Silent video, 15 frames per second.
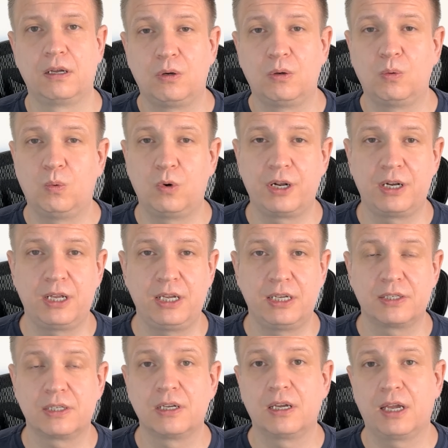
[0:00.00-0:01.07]
What it
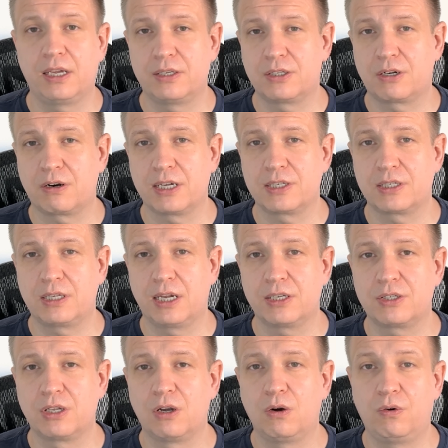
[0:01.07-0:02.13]
is, a stress
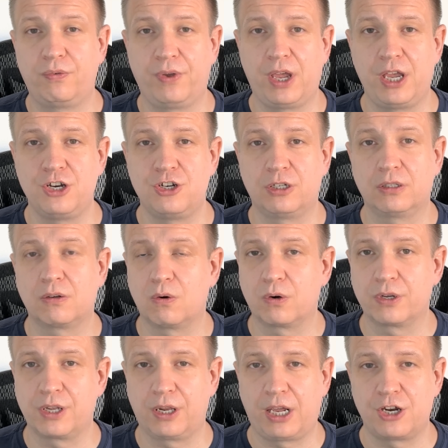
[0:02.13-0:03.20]
test of agent
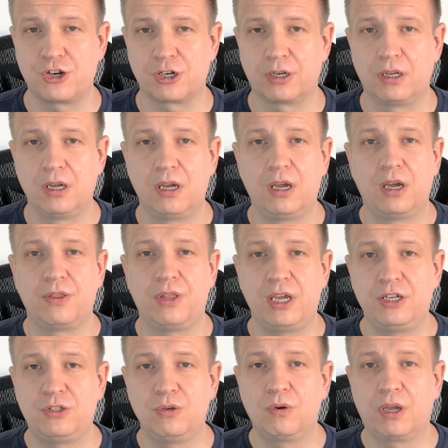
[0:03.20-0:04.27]
coordination. They
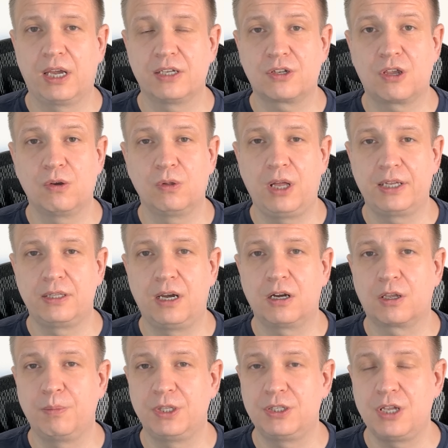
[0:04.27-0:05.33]
took SQLite
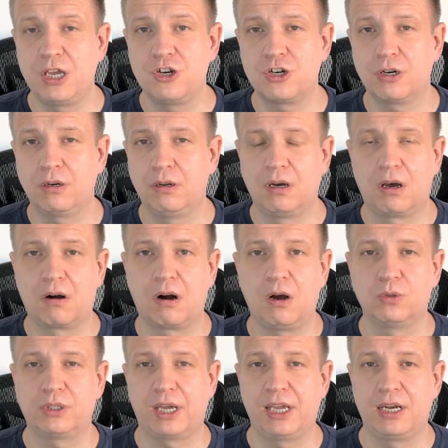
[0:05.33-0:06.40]
documentation,
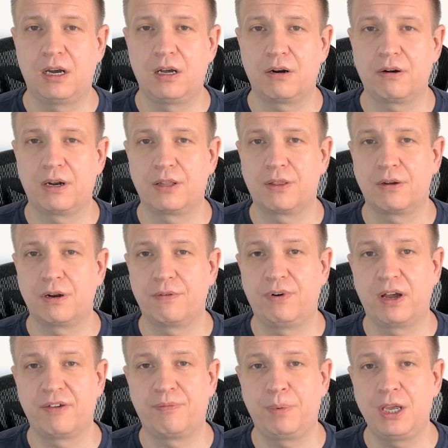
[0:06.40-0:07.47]
around
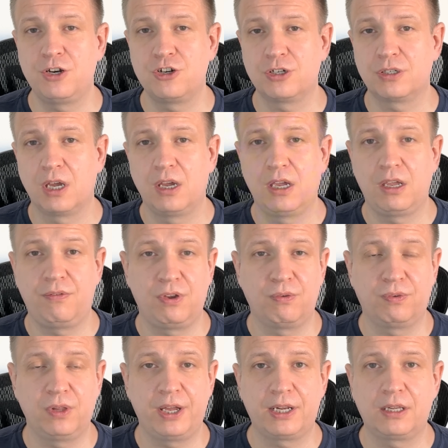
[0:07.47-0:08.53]
835 pages if you
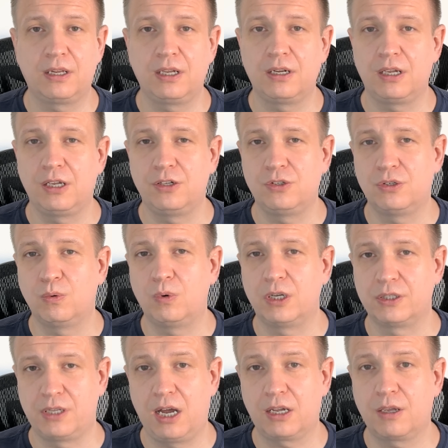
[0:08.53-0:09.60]
flatten it into one
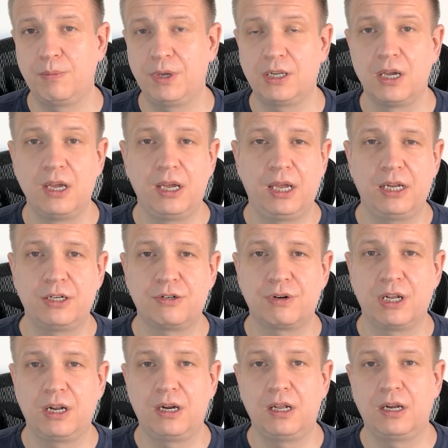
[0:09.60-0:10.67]
document, and
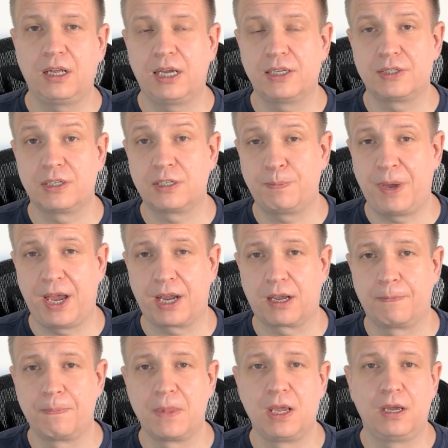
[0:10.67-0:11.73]
treated it as a spec.
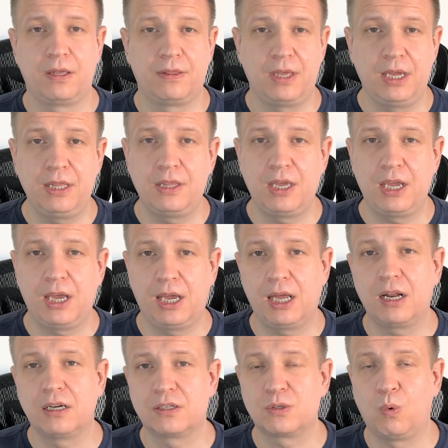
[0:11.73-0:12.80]
Then they had
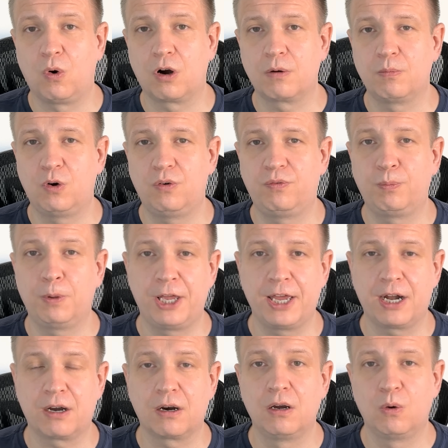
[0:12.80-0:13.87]
a swarm of
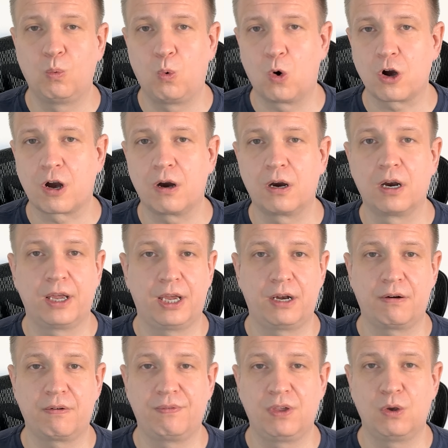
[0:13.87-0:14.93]
planner, worker, and
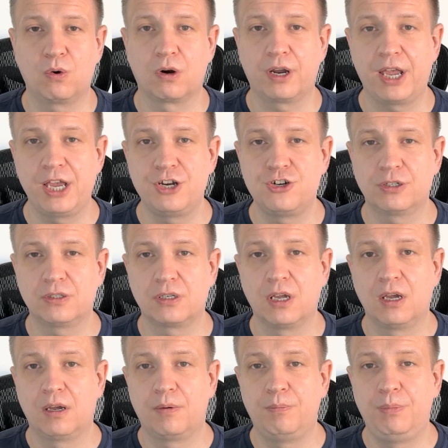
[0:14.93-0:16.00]
reviewer agents
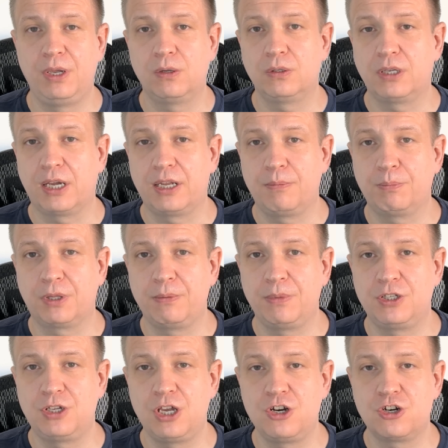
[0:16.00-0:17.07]
build an
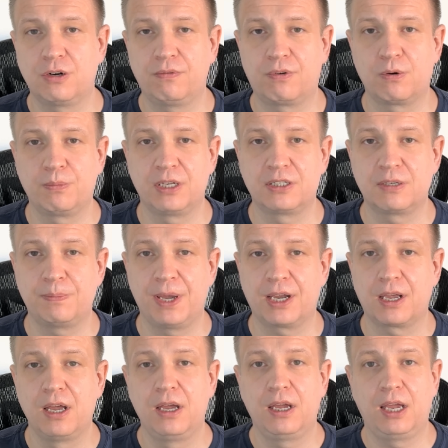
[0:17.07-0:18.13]
implementation from that spec
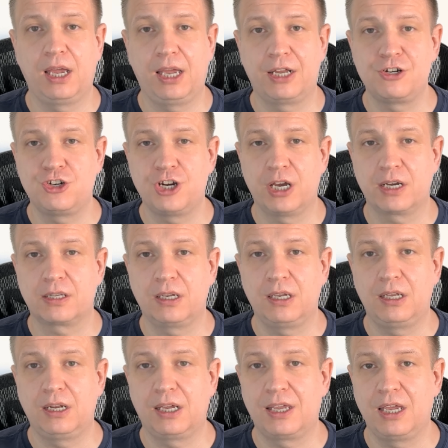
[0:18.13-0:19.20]
and checked
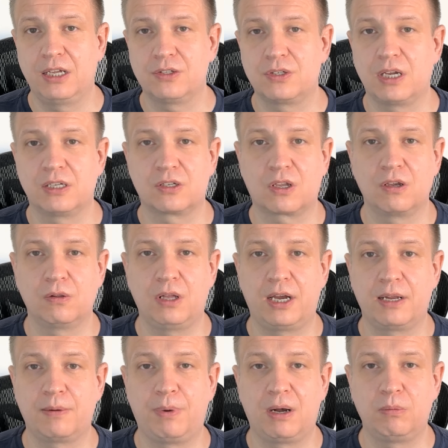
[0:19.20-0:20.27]
it against
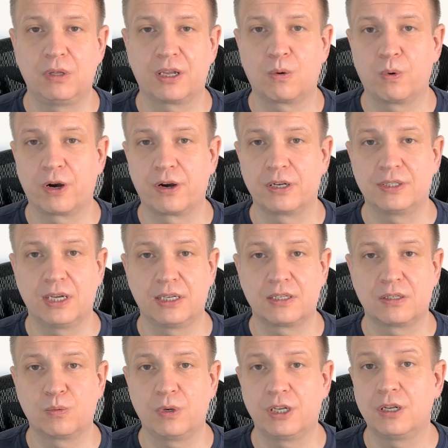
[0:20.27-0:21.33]
SQLite public query test
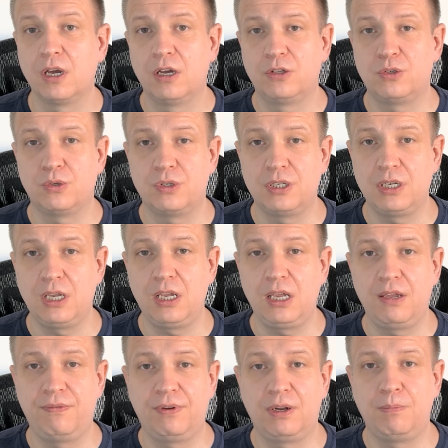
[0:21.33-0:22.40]
suite to see
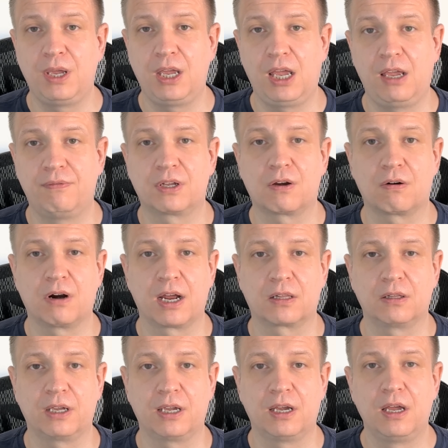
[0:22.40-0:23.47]
if it behaved correctly.